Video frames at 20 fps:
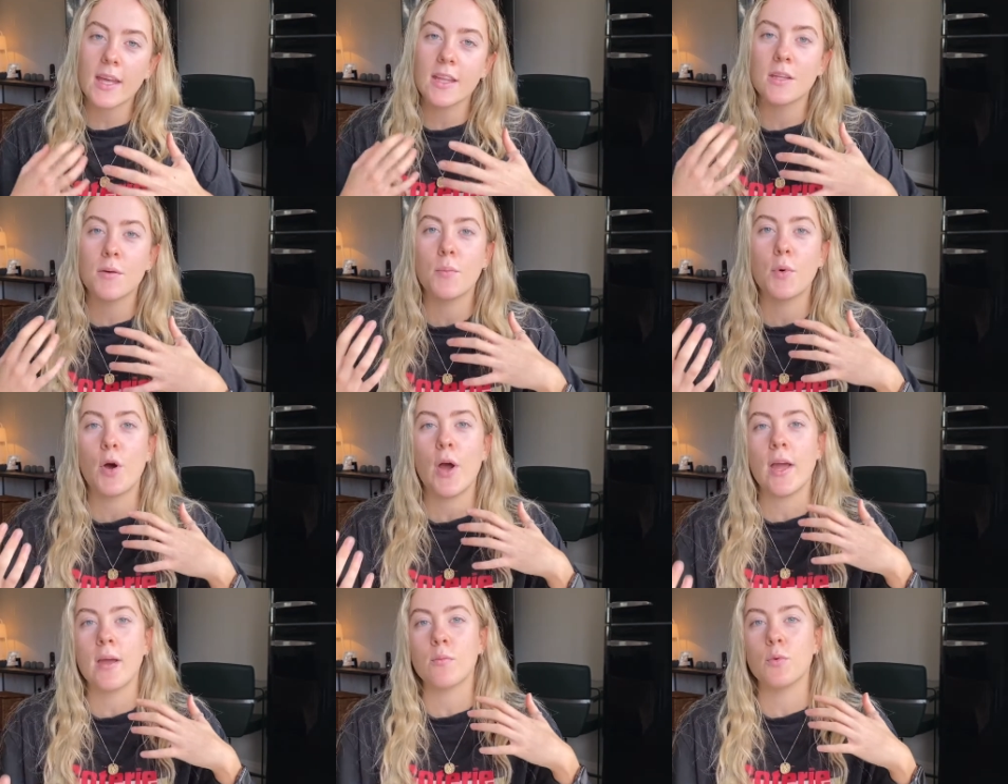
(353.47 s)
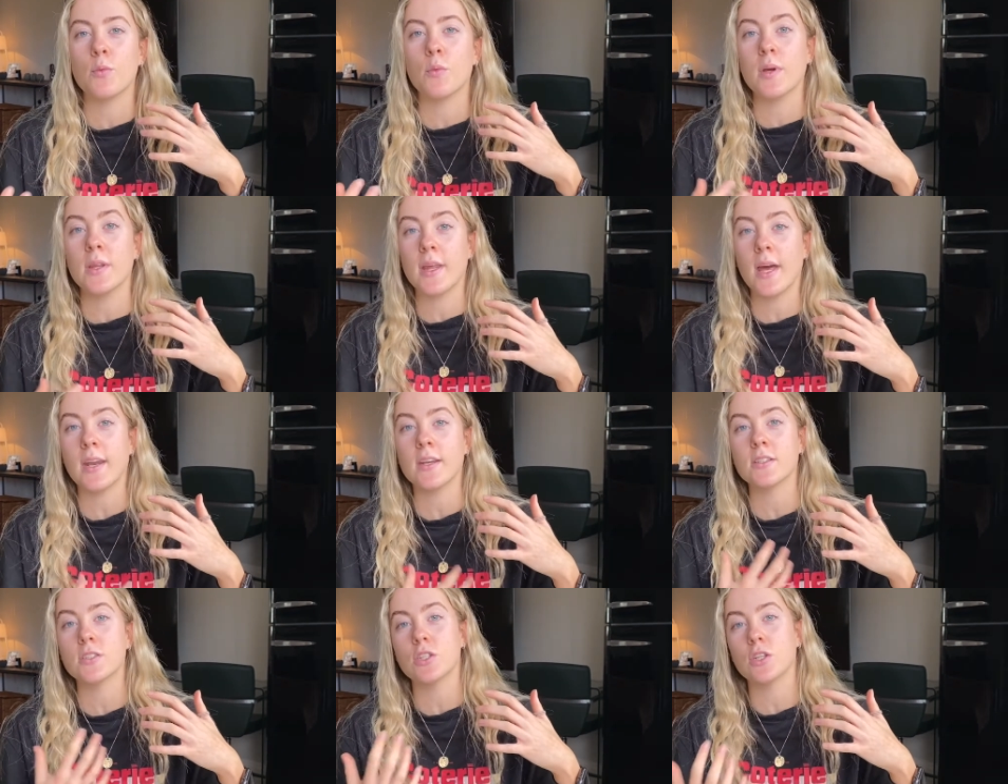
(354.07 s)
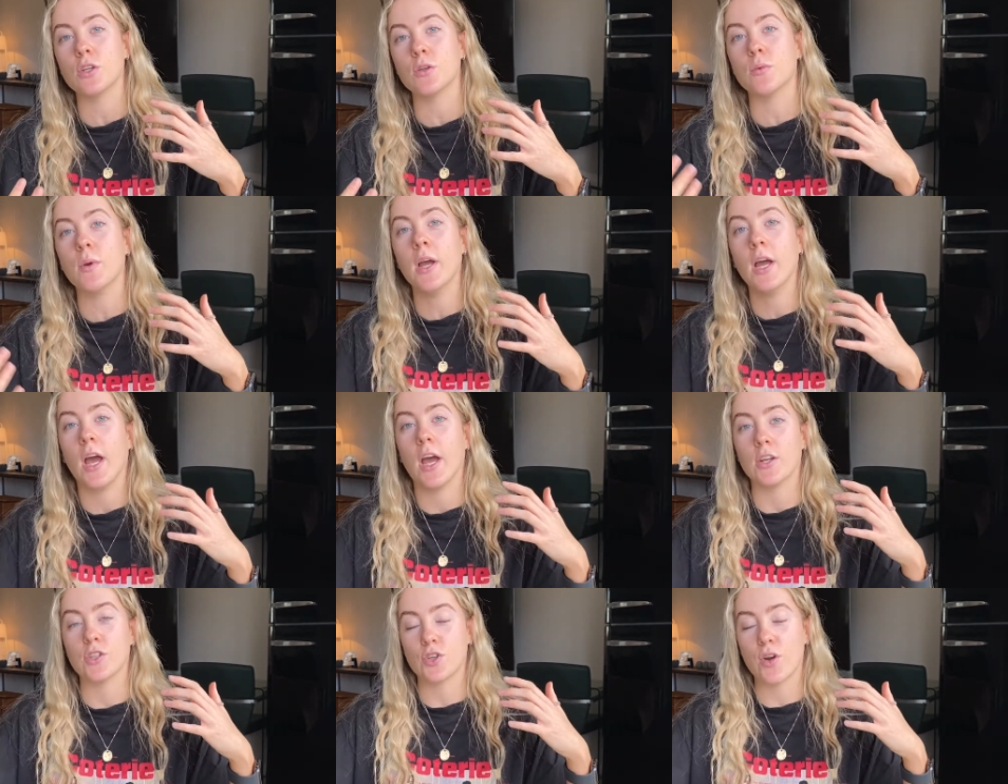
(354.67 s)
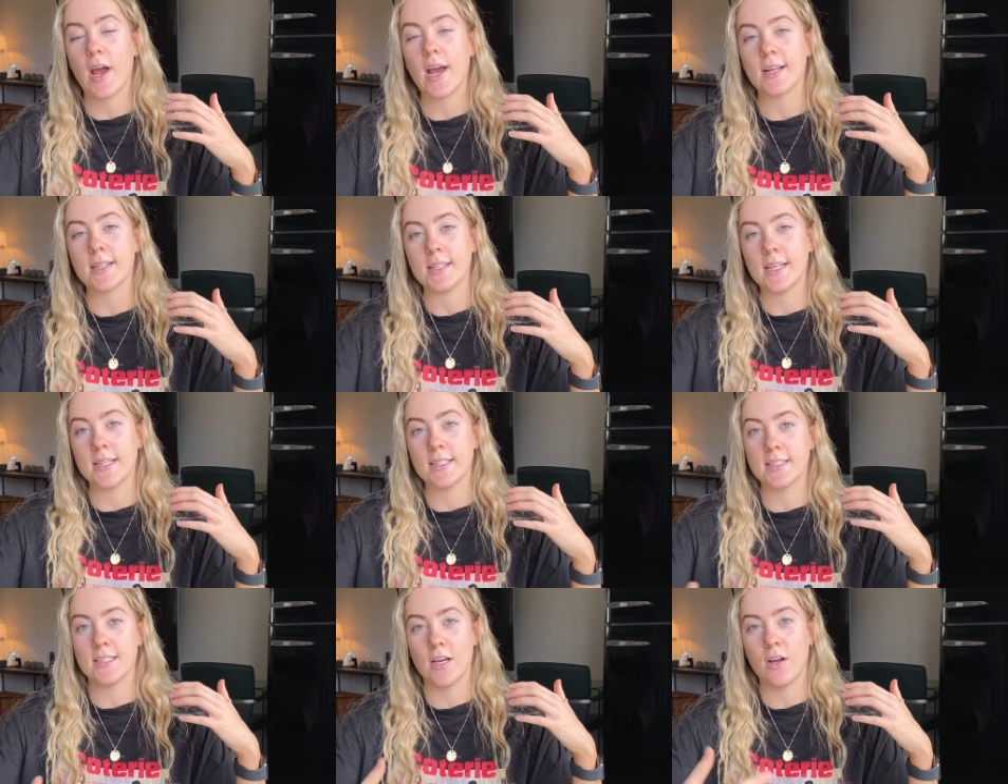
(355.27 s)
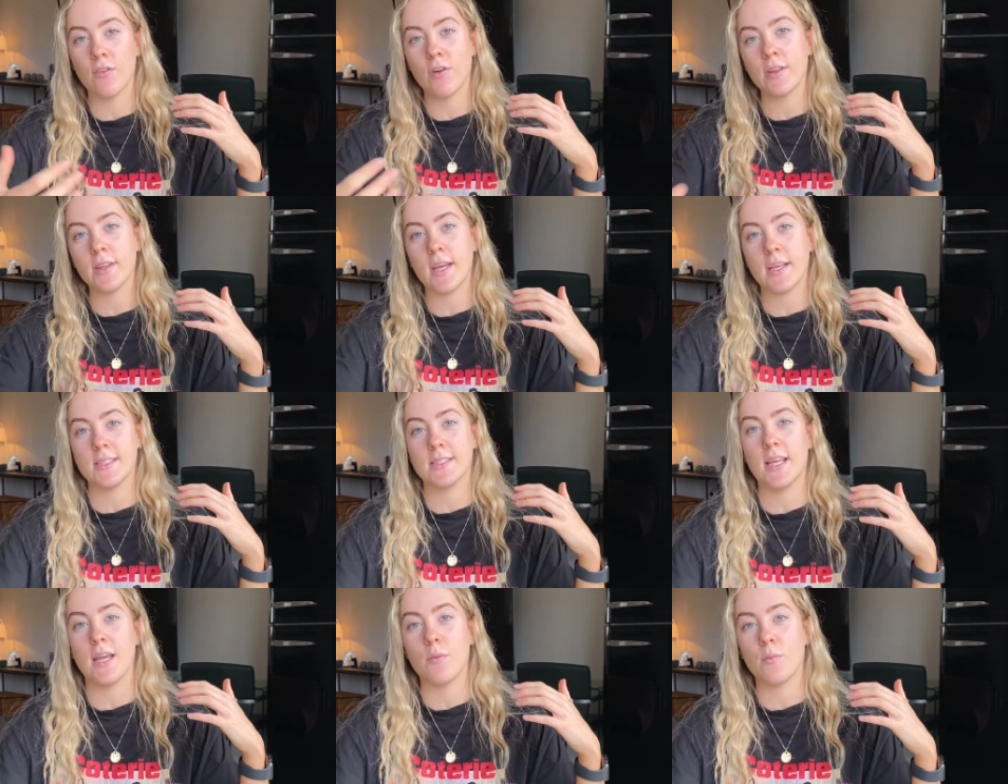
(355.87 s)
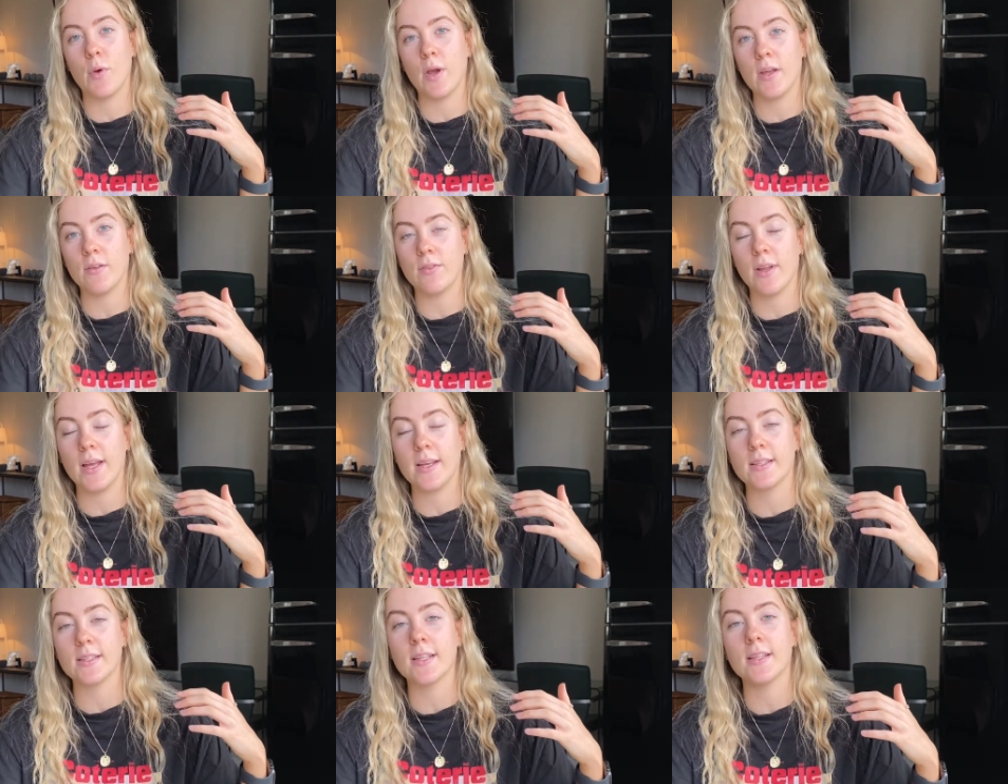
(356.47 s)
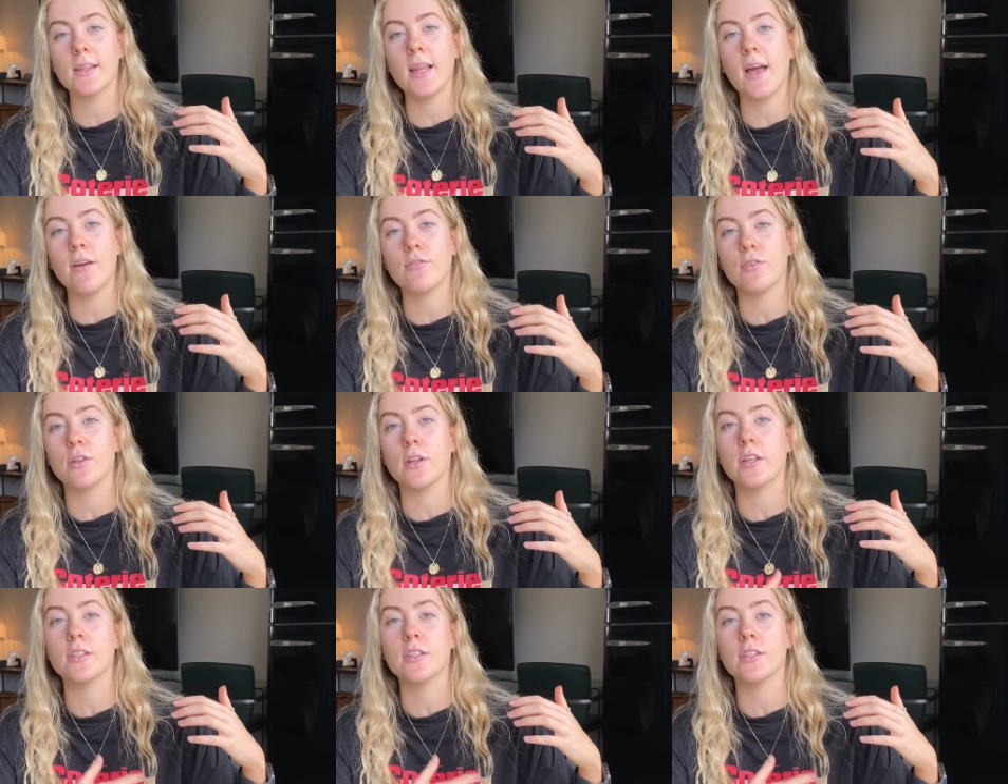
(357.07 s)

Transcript: and the more able we're then to attract things that are on that same wavelength and level,